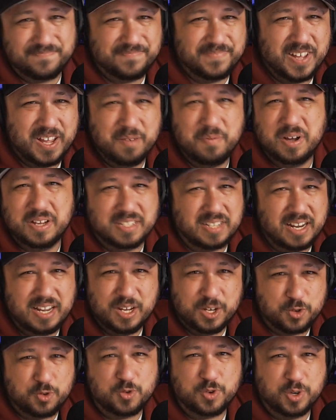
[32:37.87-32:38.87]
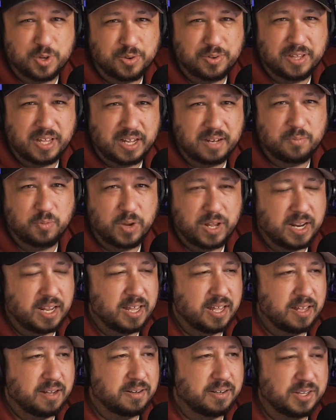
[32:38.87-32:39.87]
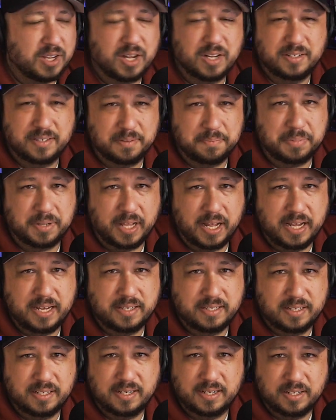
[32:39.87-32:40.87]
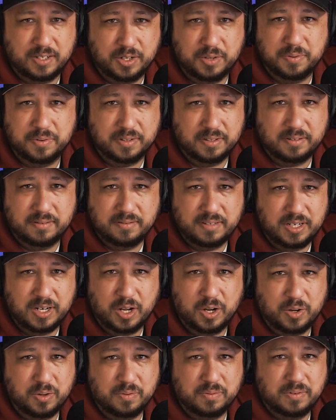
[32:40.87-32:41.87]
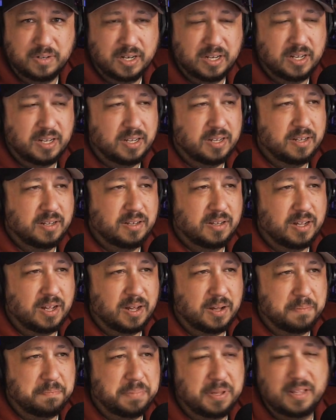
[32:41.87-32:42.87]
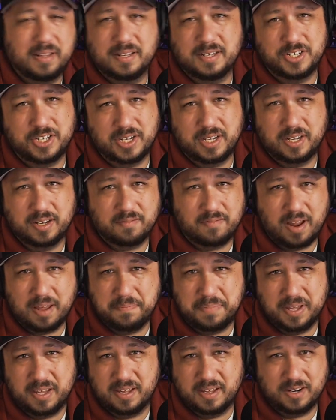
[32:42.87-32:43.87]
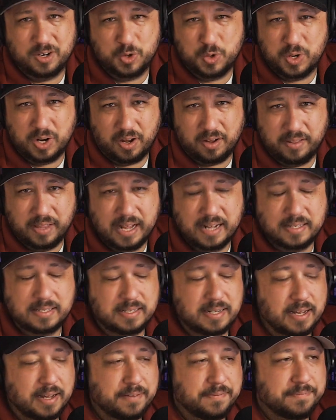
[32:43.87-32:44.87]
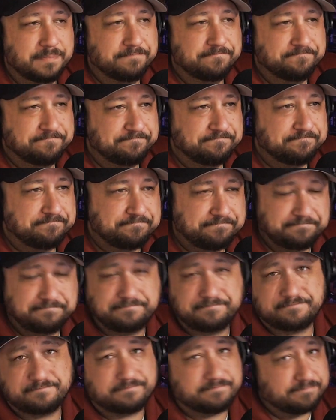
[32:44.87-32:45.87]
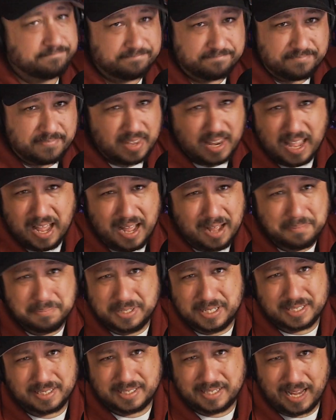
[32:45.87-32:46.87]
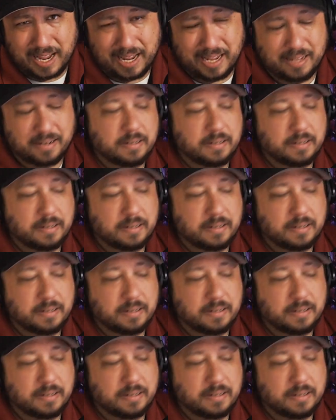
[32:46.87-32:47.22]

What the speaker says: it wasn't Israel that went in guns a-blazing and doing, pillaging and raping and doing all that stuff. I'm just saying,